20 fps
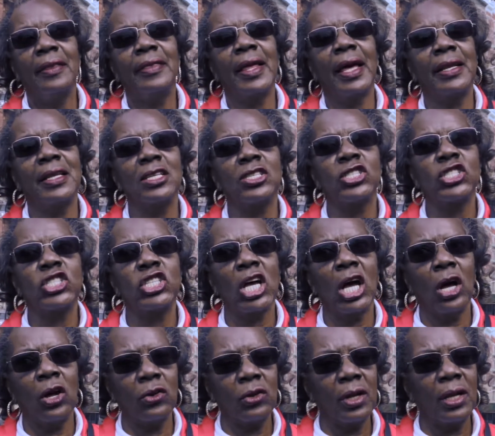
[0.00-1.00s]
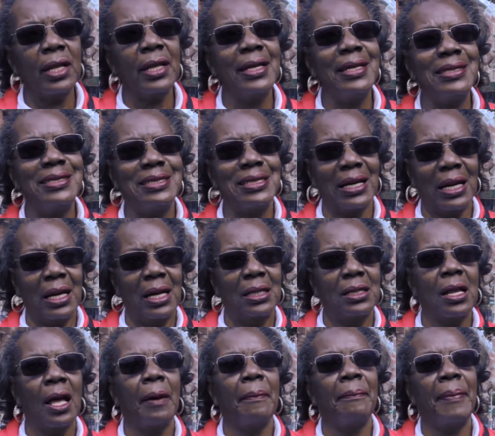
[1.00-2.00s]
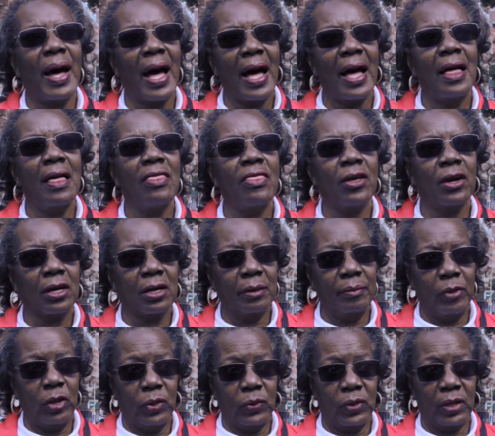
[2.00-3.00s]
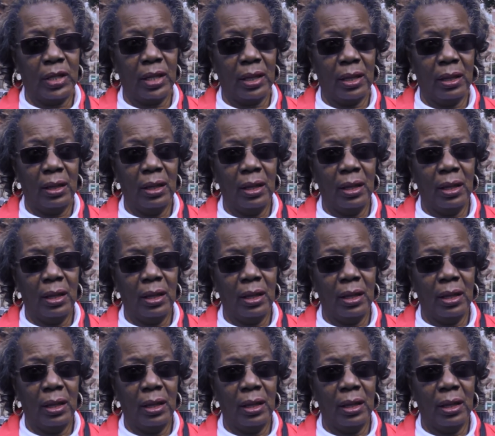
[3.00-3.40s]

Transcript: that is totally done by the community.